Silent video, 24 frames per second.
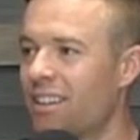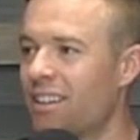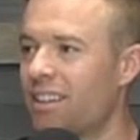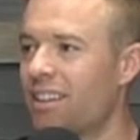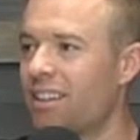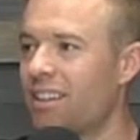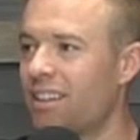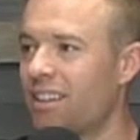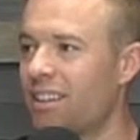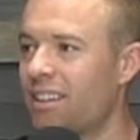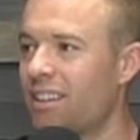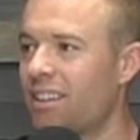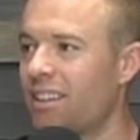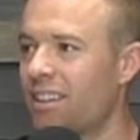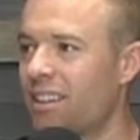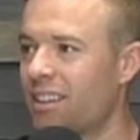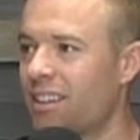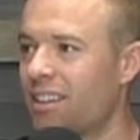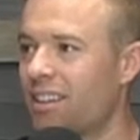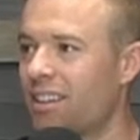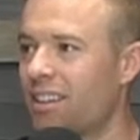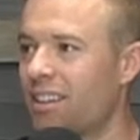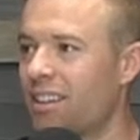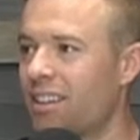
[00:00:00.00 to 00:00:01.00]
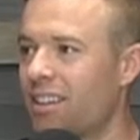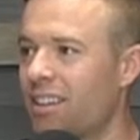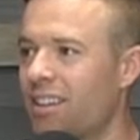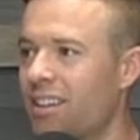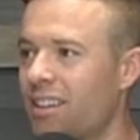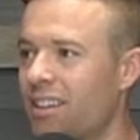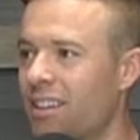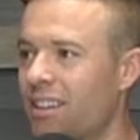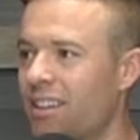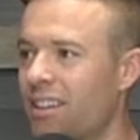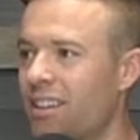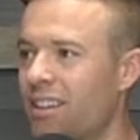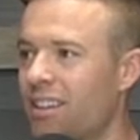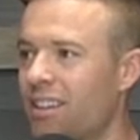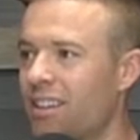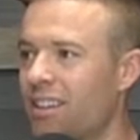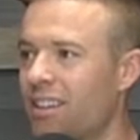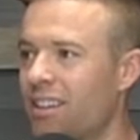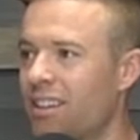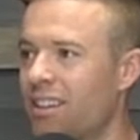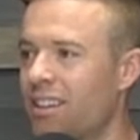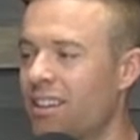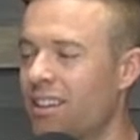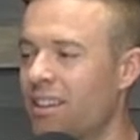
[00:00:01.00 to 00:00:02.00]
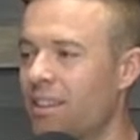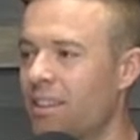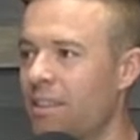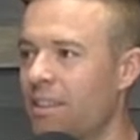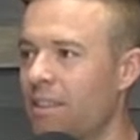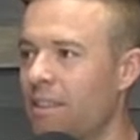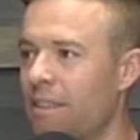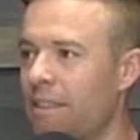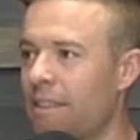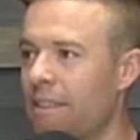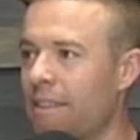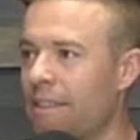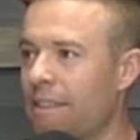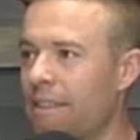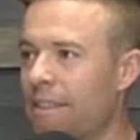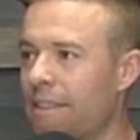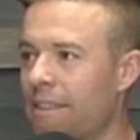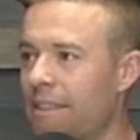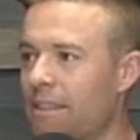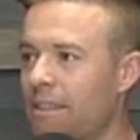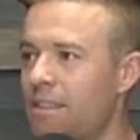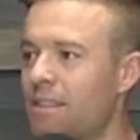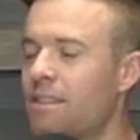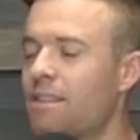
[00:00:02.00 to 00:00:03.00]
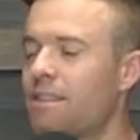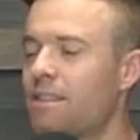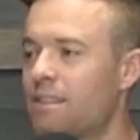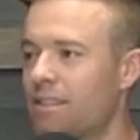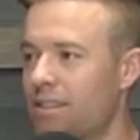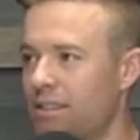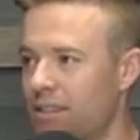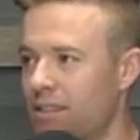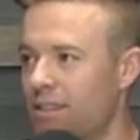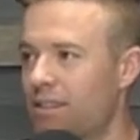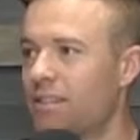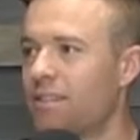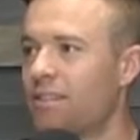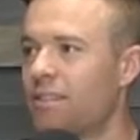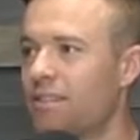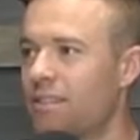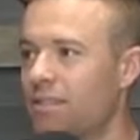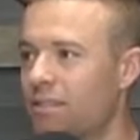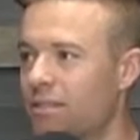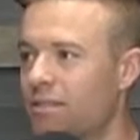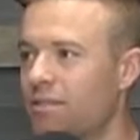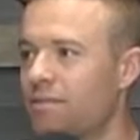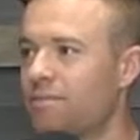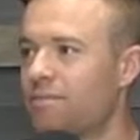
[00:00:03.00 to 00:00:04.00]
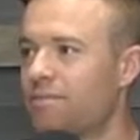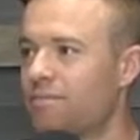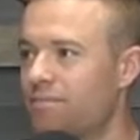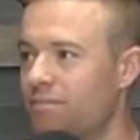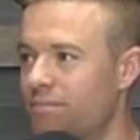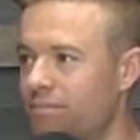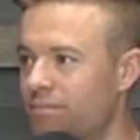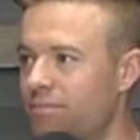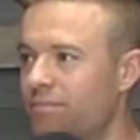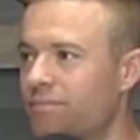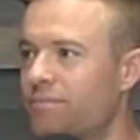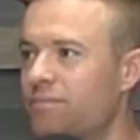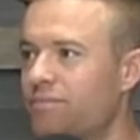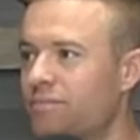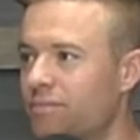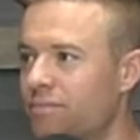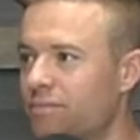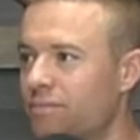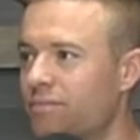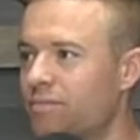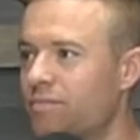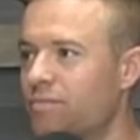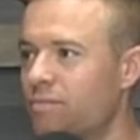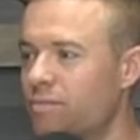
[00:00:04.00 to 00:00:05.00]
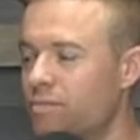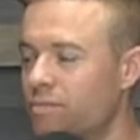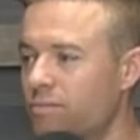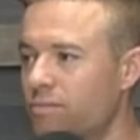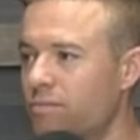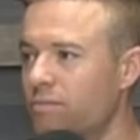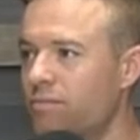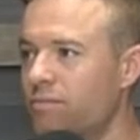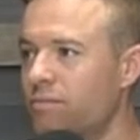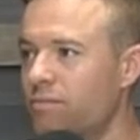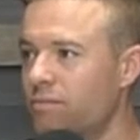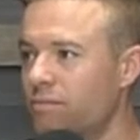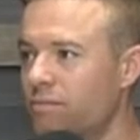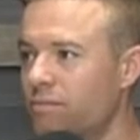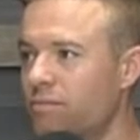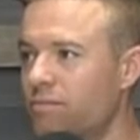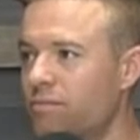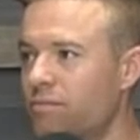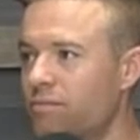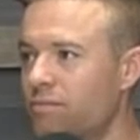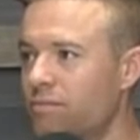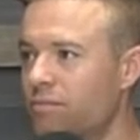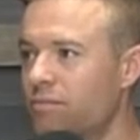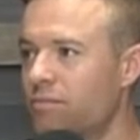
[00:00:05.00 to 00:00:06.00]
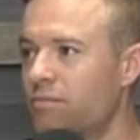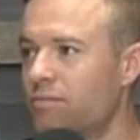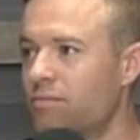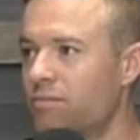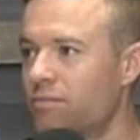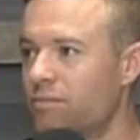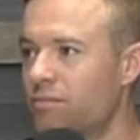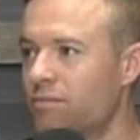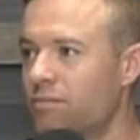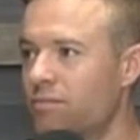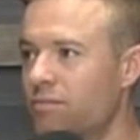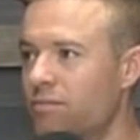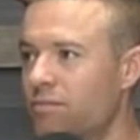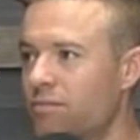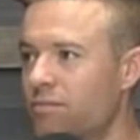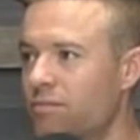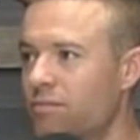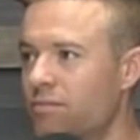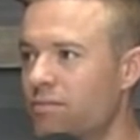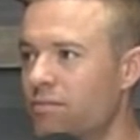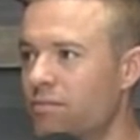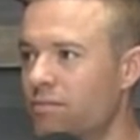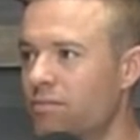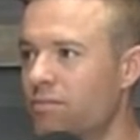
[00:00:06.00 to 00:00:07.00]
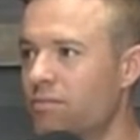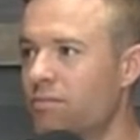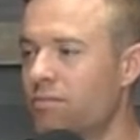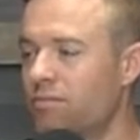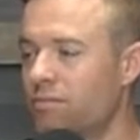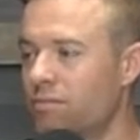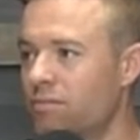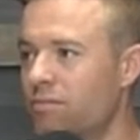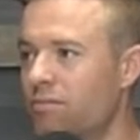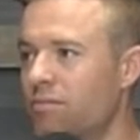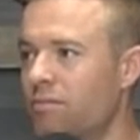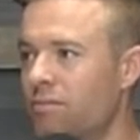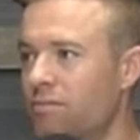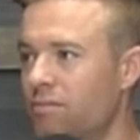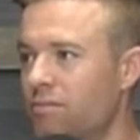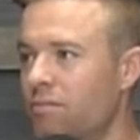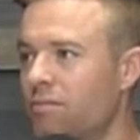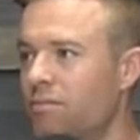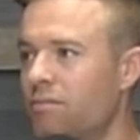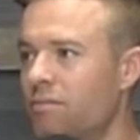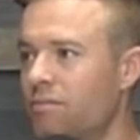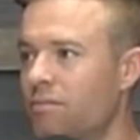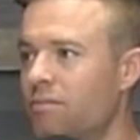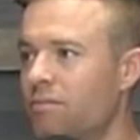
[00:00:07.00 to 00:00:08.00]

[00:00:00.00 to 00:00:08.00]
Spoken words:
No words are spoken by the person on screen.